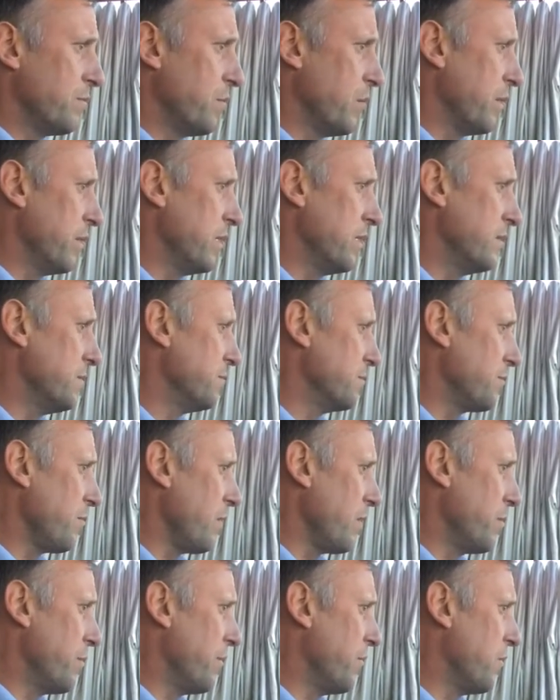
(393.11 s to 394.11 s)
put in a
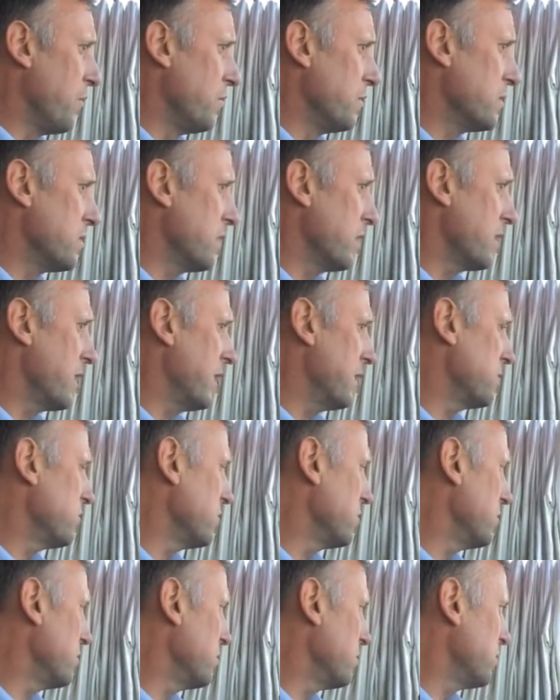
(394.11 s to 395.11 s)
performance that
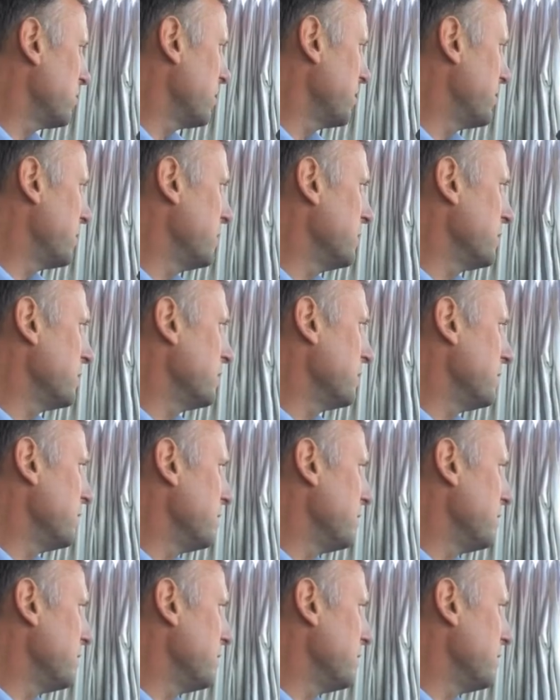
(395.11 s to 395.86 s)
gets us 3 points.